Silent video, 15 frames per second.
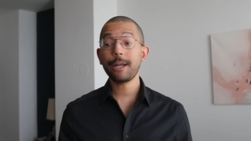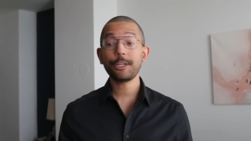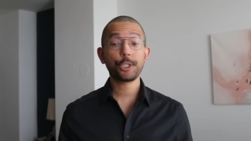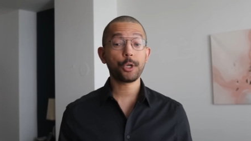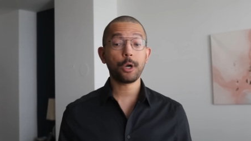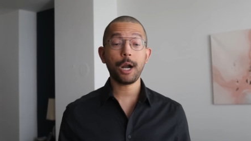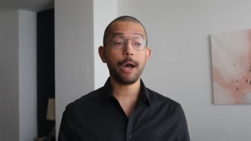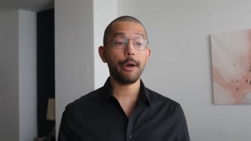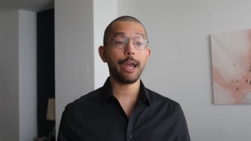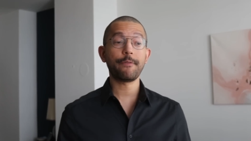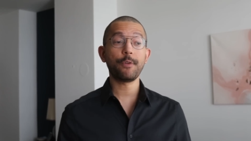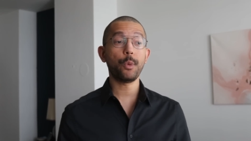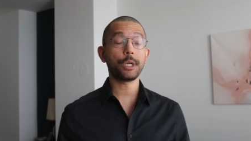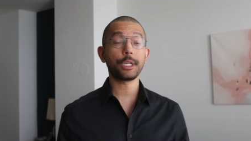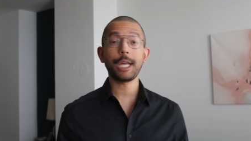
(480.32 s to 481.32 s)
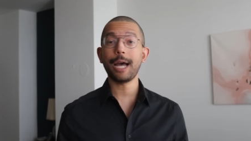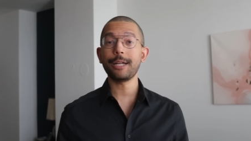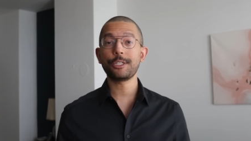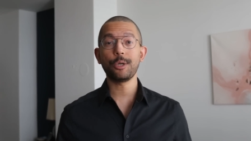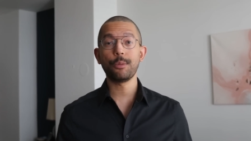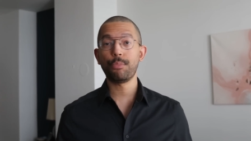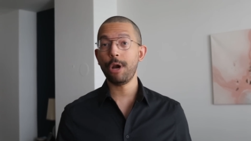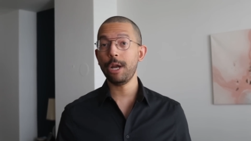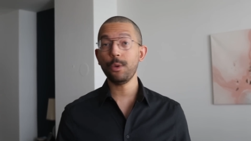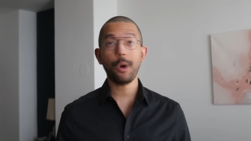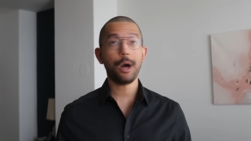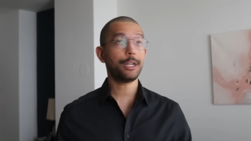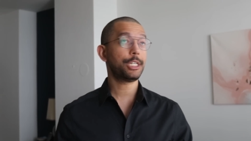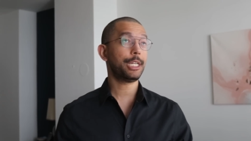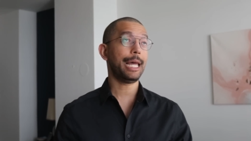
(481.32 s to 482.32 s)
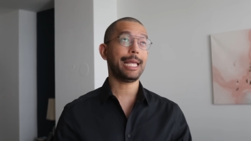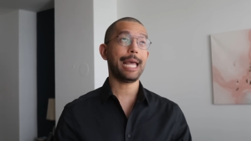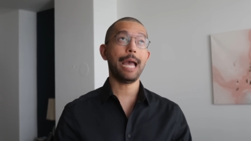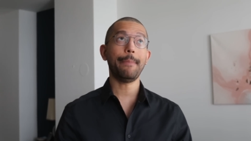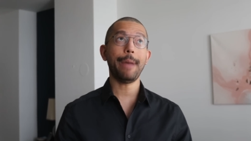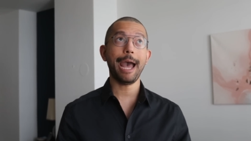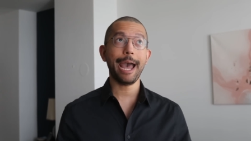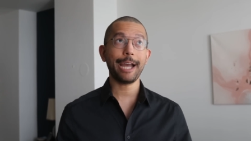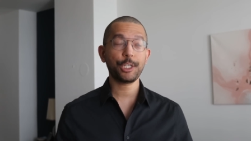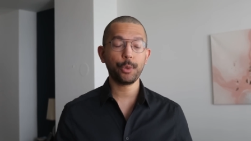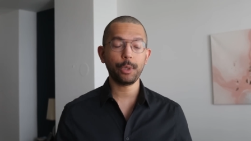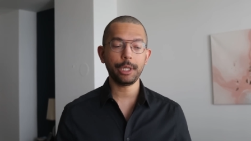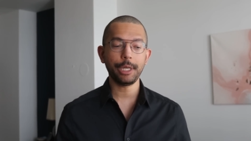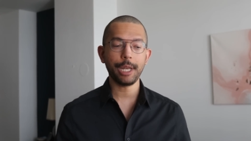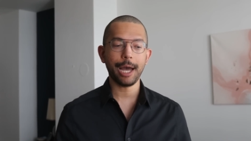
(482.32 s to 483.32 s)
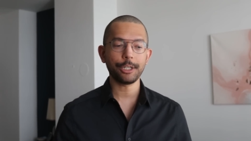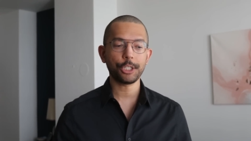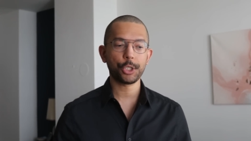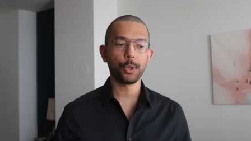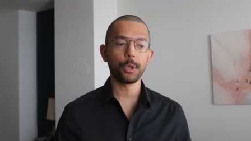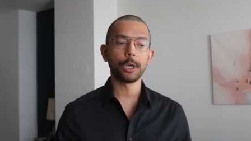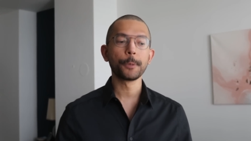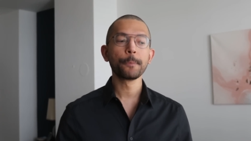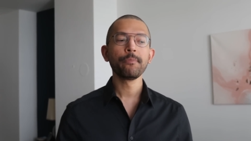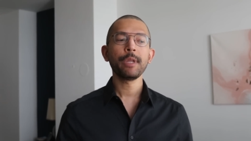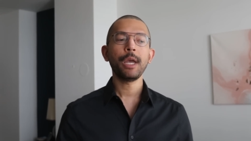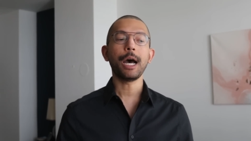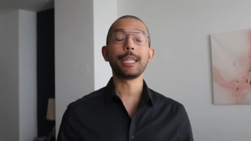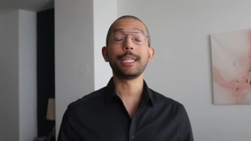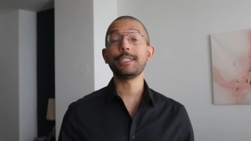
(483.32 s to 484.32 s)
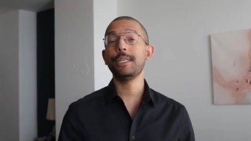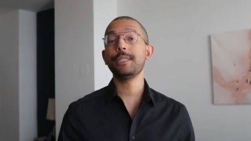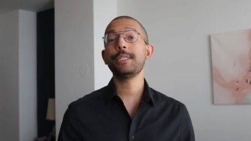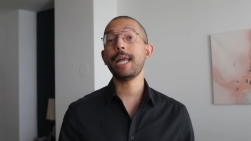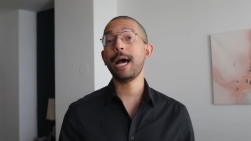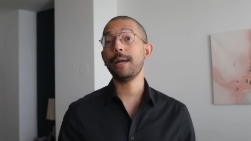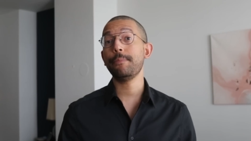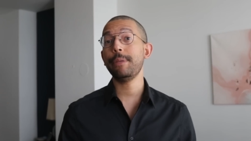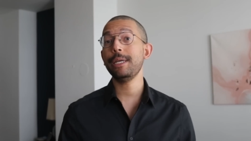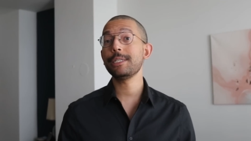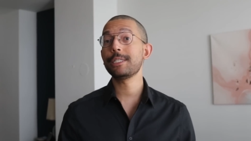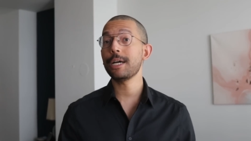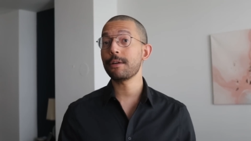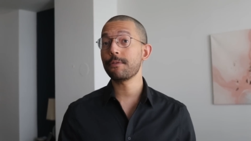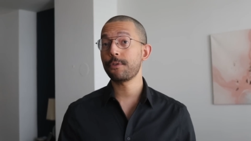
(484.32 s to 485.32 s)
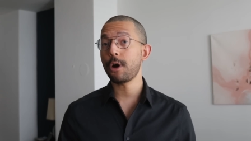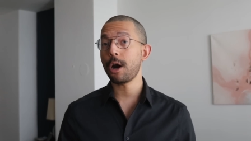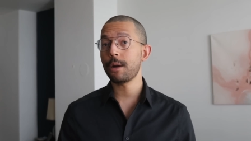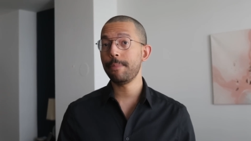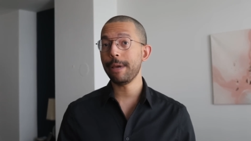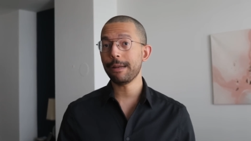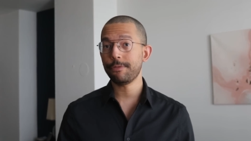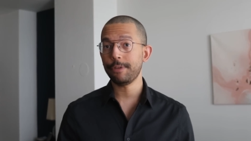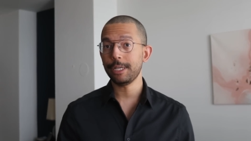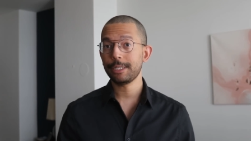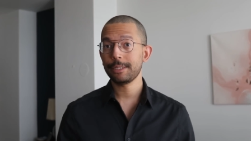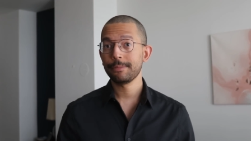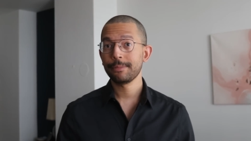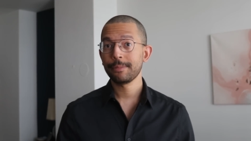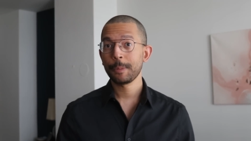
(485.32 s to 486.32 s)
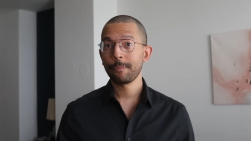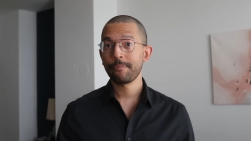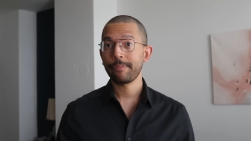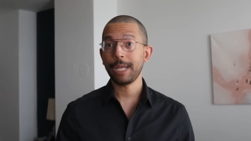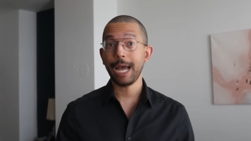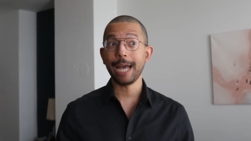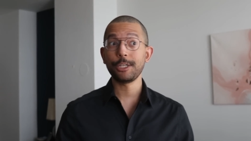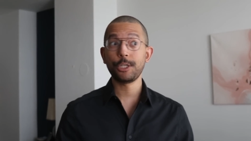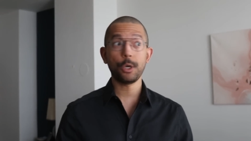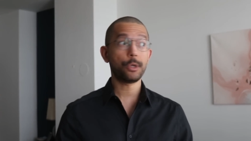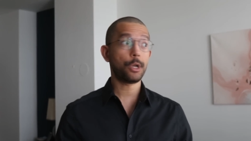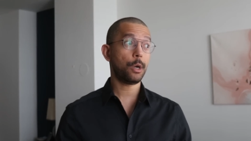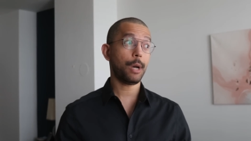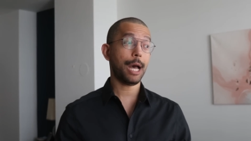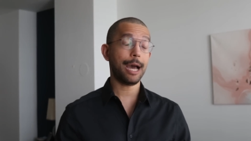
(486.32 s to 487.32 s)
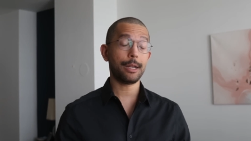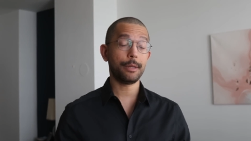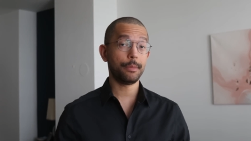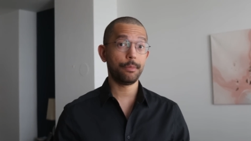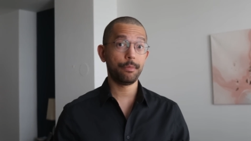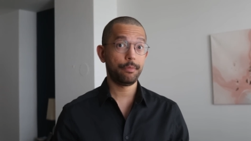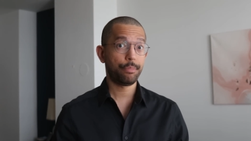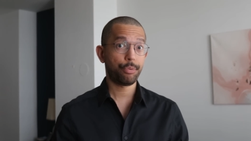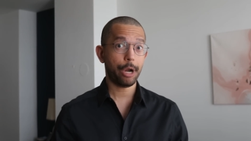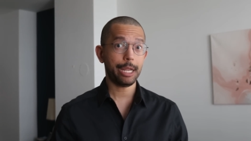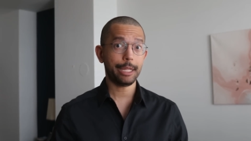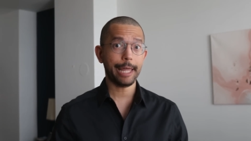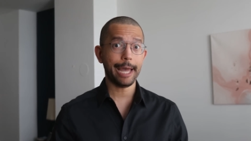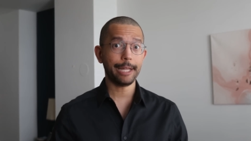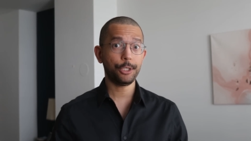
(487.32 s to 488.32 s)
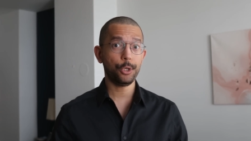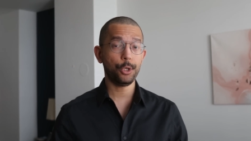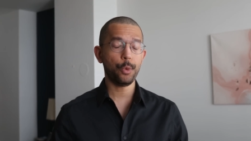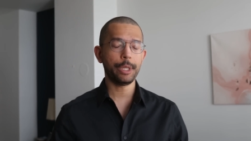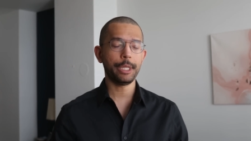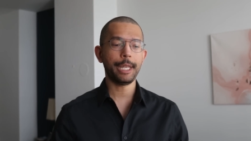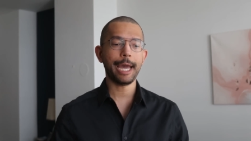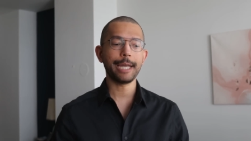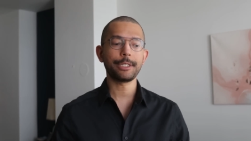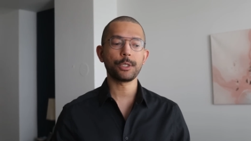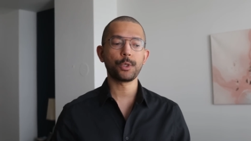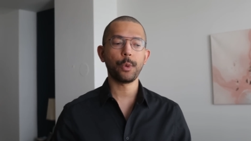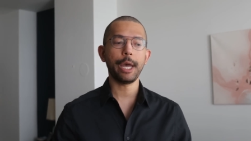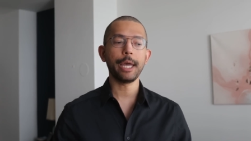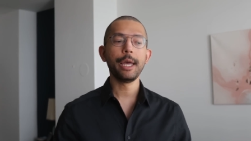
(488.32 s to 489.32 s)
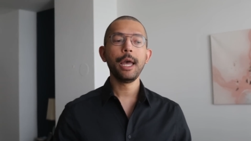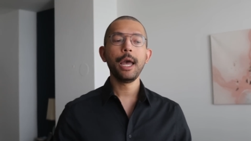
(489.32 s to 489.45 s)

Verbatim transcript: not sure how everyone got so brainwashed. Like, I'm actually not sure. This is not being done for our benefit. I don't know how to break that to you in the nicest way.